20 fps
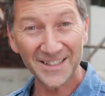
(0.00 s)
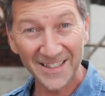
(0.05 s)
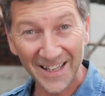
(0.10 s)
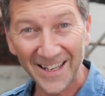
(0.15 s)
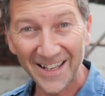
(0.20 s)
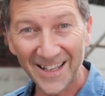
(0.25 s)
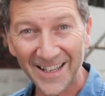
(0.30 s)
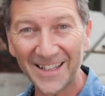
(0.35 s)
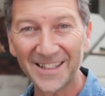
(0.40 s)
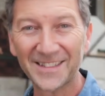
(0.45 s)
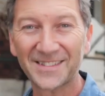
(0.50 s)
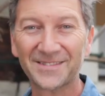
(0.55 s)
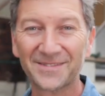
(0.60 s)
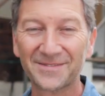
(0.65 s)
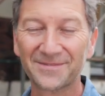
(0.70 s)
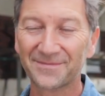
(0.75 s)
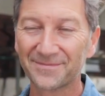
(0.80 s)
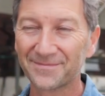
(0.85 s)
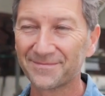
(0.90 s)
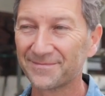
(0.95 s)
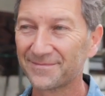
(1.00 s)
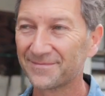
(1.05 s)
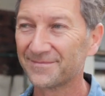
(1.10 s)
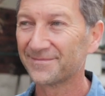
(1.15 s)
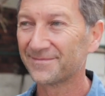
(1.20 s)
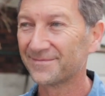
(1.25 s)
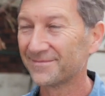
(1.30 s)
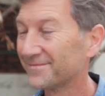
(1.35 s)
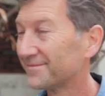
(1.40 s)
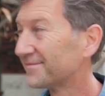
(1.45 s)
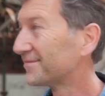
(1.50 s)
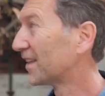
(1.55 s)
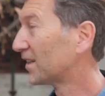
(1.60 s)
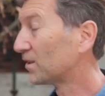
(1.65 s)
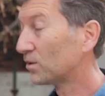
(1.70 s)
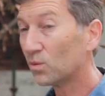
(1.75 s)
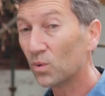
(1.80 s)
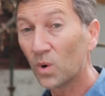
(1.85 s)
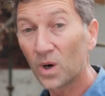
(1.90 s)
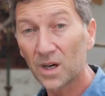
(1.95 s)
ceiling.
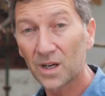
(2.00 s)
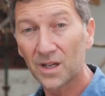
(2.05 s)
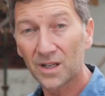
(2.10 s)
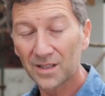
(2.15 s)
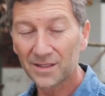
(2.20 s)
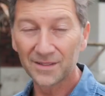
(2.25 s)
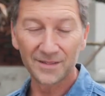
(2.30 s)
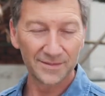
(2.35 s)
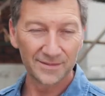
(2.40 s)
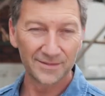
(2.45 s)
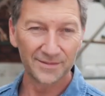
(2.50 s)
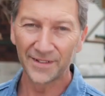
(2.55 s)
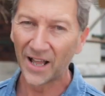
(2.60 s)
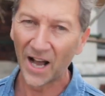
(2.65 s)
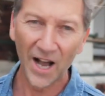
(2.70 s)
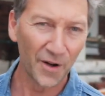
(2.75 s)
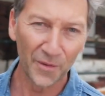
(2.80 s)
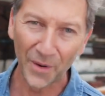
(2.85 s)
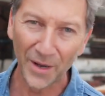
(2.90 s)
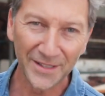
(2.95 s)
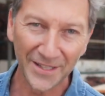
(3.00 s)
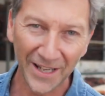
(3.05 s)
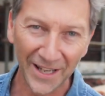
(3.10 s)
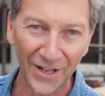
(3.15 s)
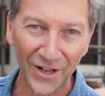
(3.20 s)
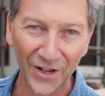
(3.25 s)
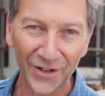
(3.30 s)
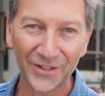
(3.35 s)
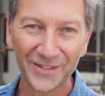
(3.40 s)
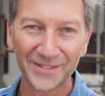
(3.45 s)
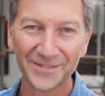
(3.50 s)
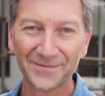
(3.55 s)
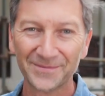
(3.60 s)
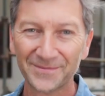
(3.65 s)
What? No, it won't take long.